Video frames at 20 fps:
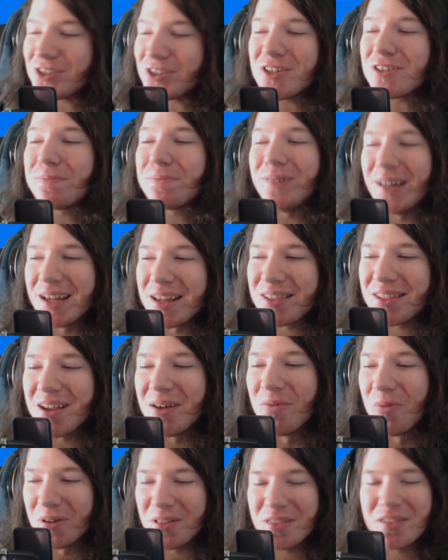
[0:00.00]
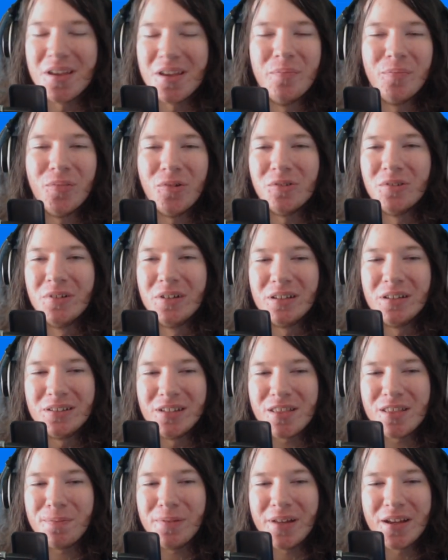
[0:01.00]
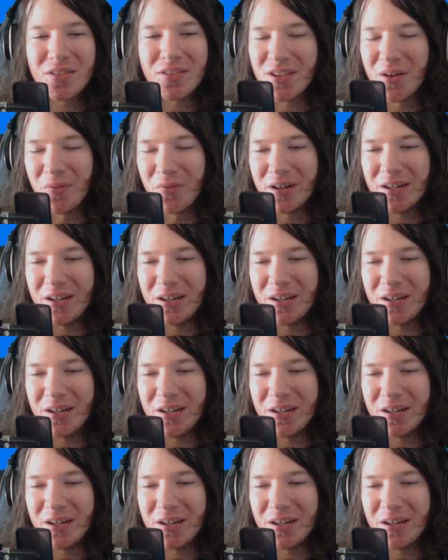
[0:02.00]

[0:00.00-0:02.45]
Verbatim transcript: just play someone simple. Let's play someone